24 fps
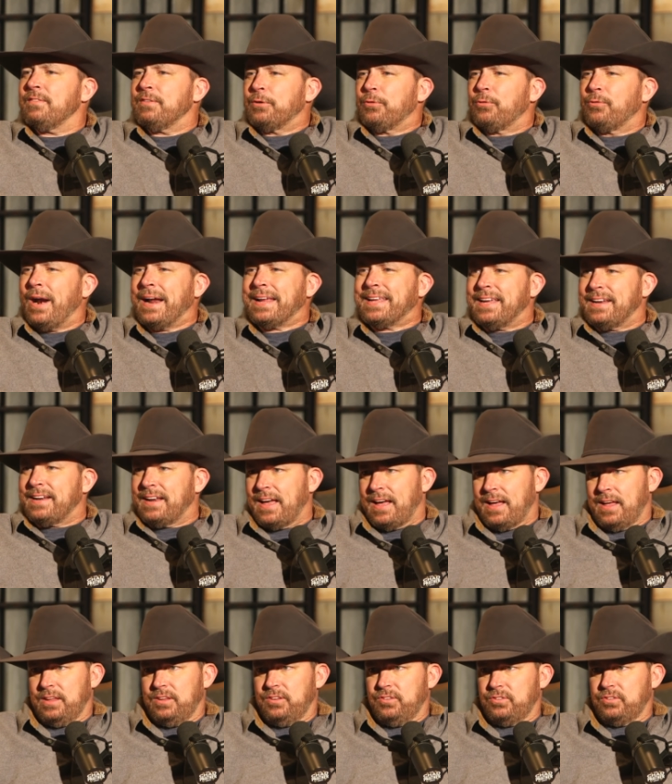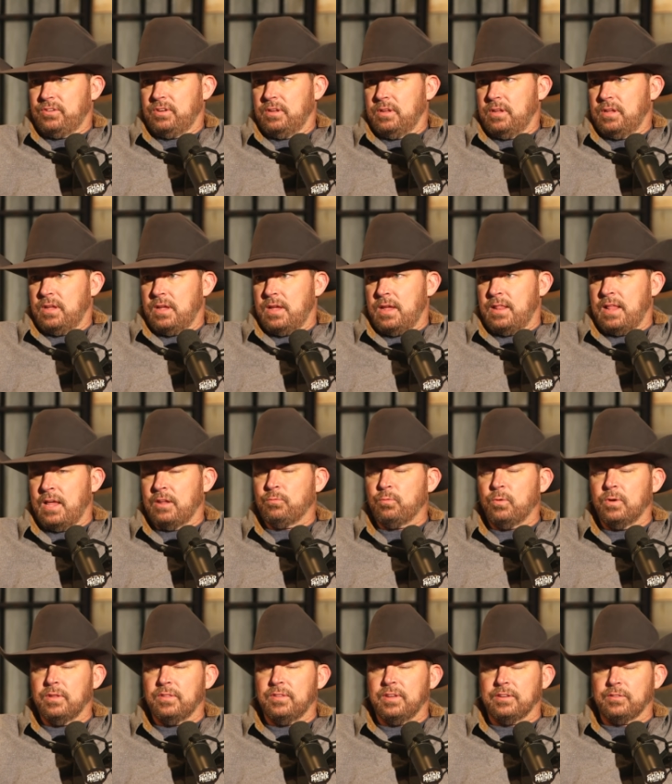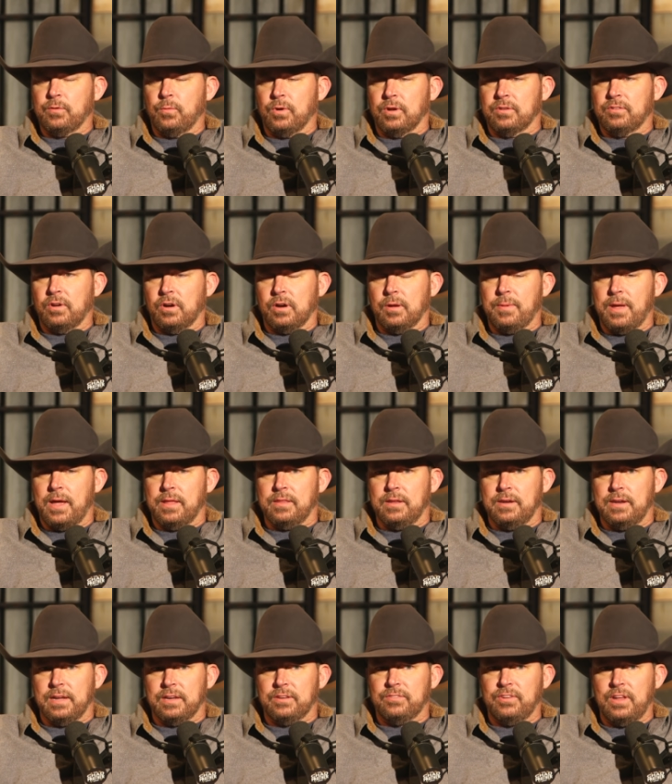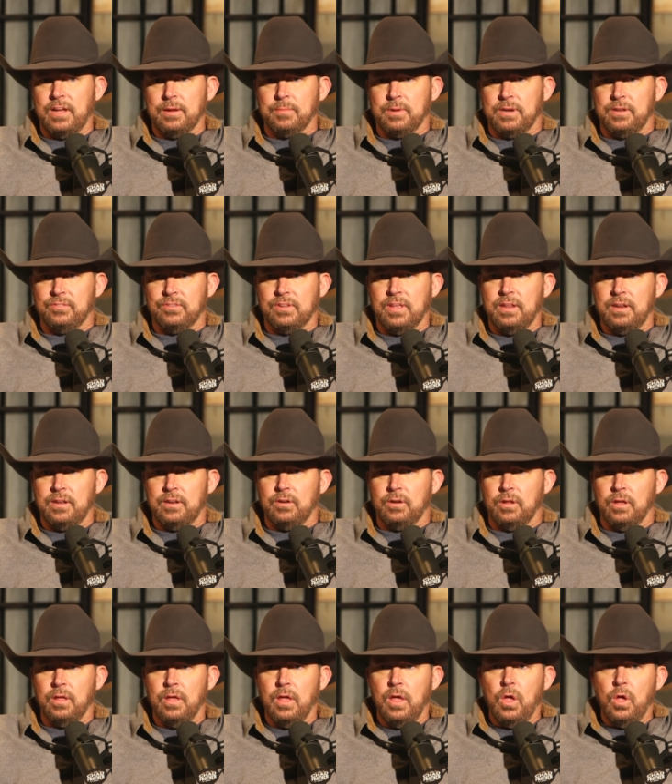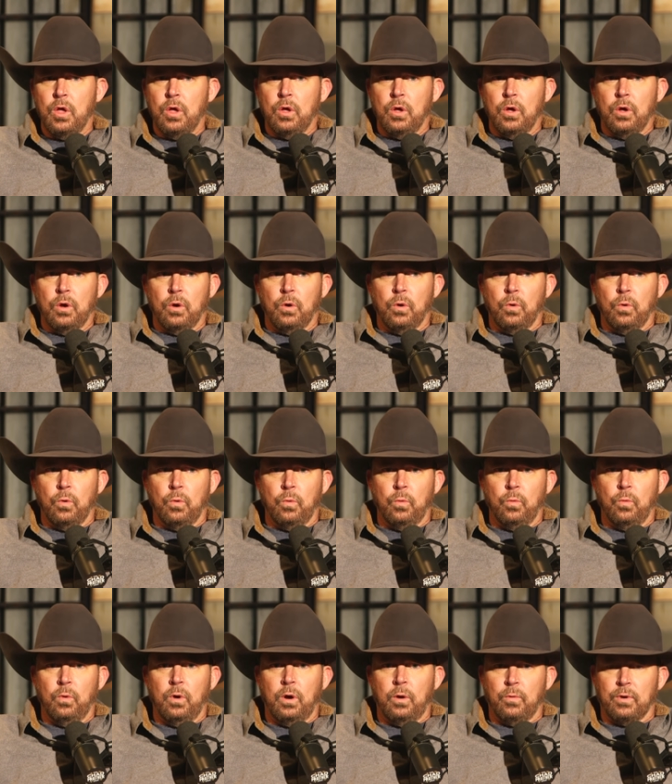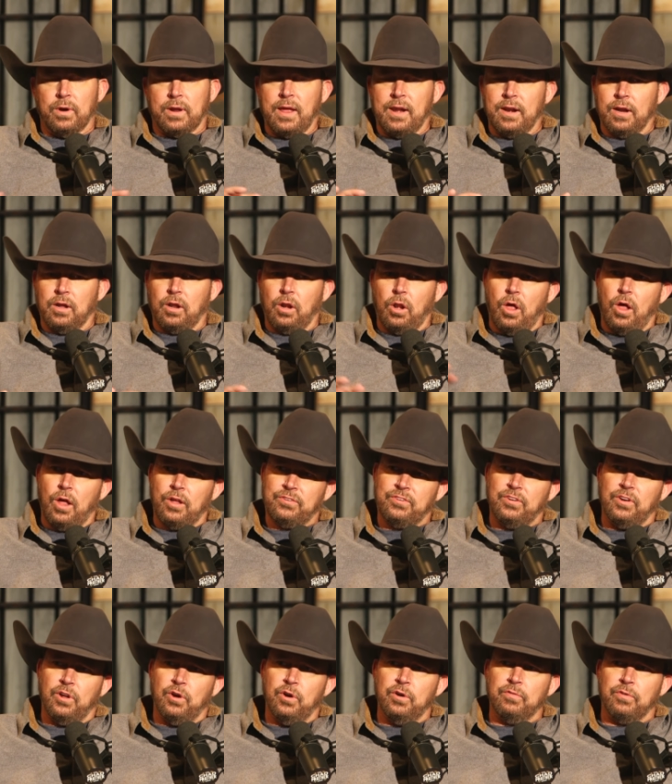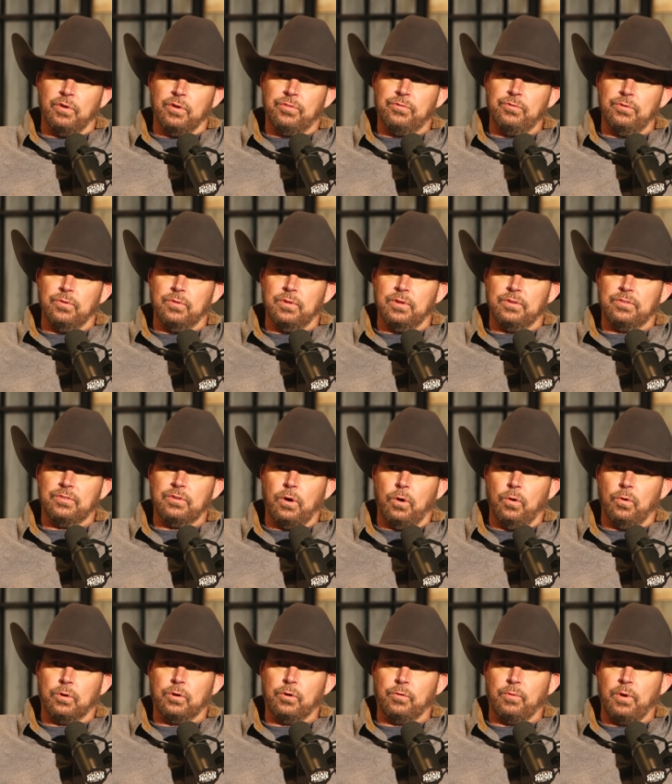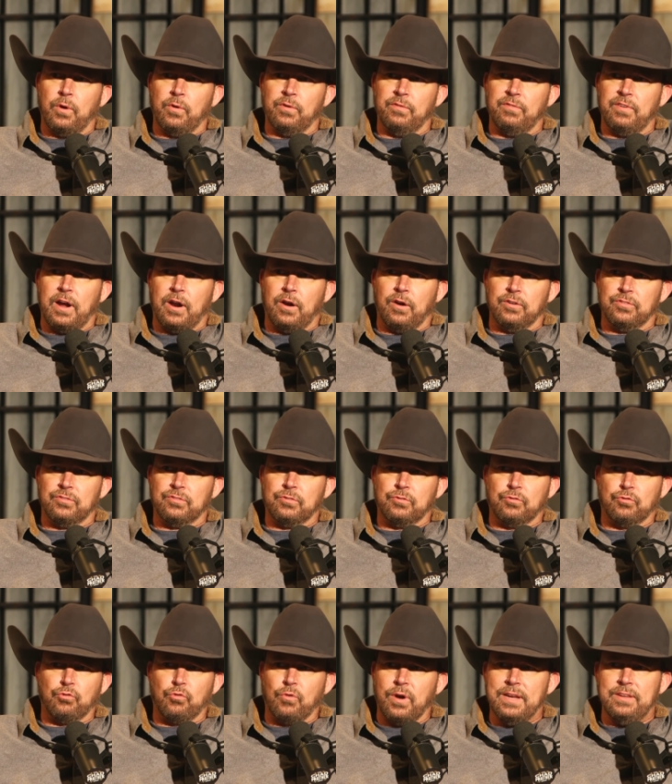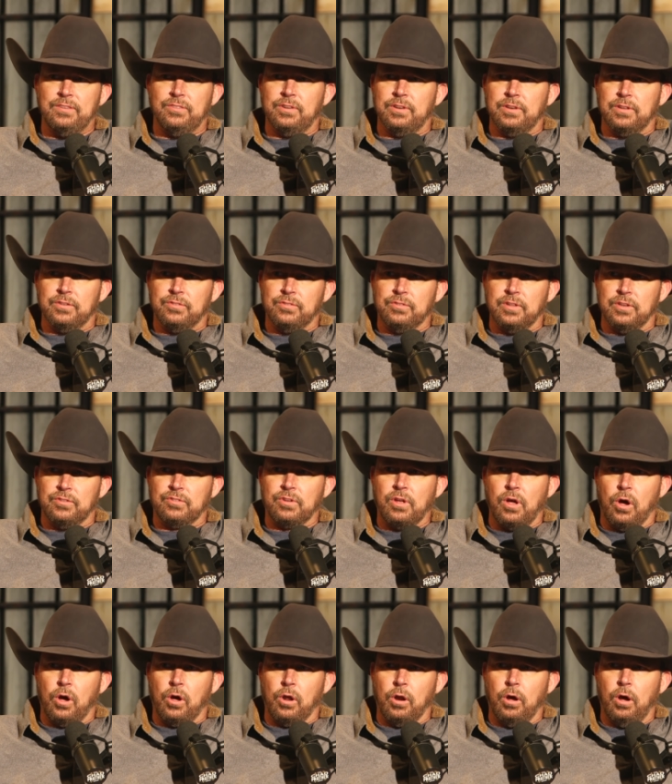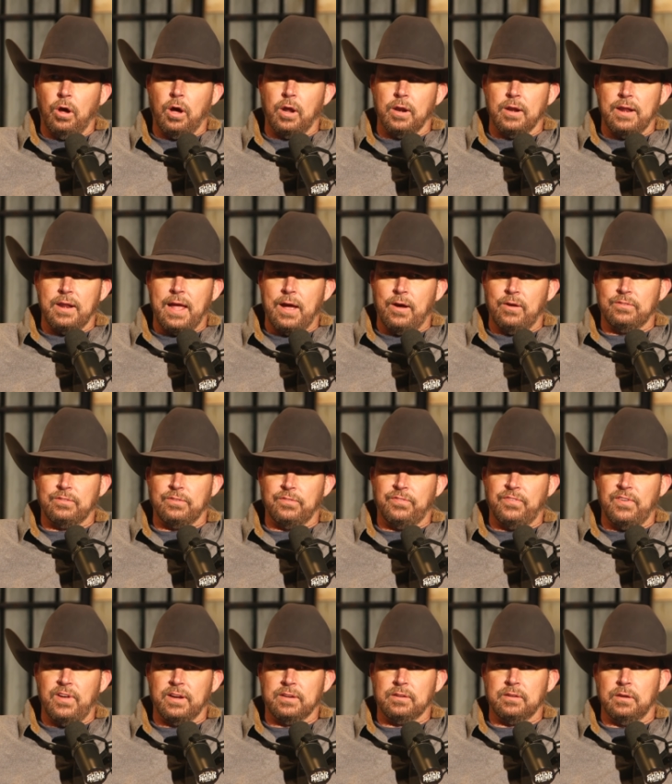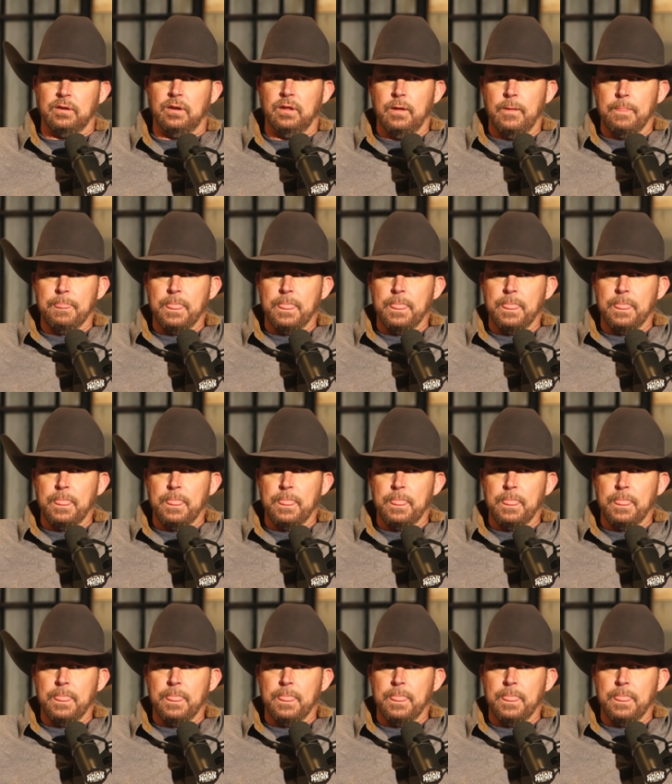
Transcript: even recognized. Mm-hmm. And that's one of the things I want to talk about in the next segment is get into what we're kind of glossing over through this whole coronavirus craziness that's gone on and how it's affected